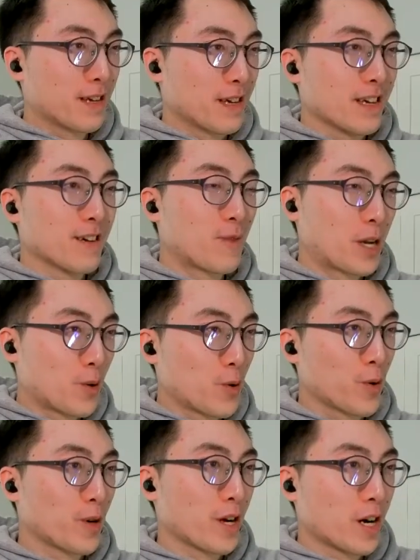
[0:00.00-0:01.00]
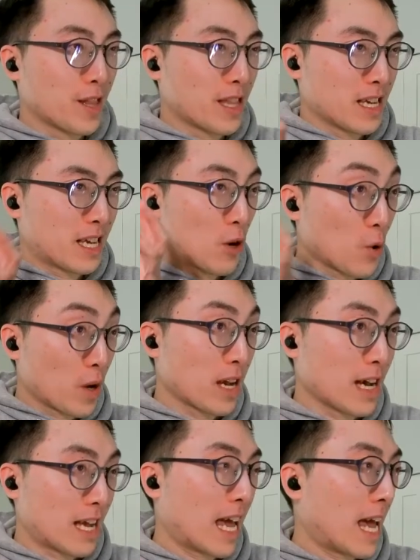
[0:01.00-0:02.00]
the recorder on the Go
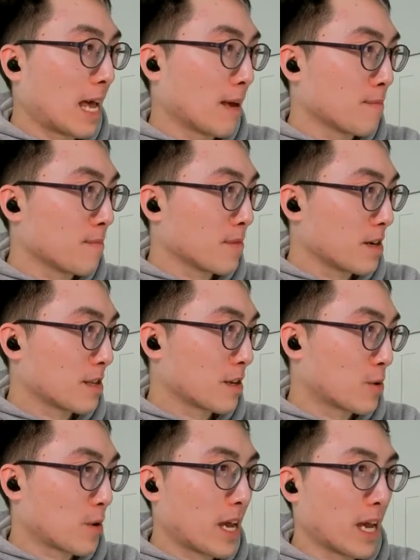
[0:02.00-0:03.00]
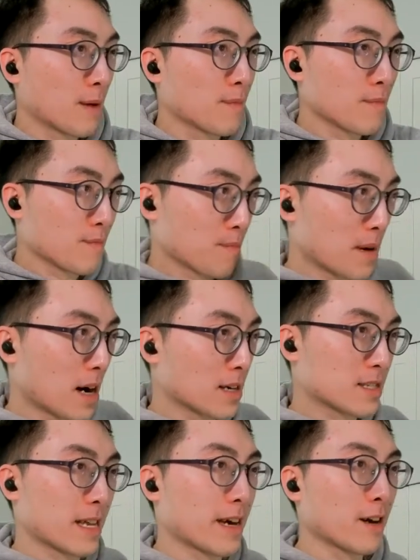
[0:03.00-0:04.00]
uh, Cam on the Go Cam
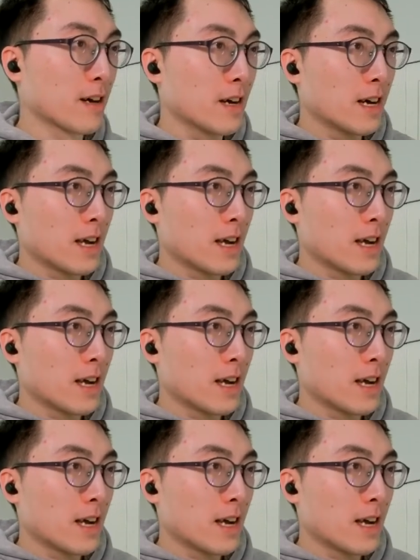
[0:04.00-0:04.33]
box there.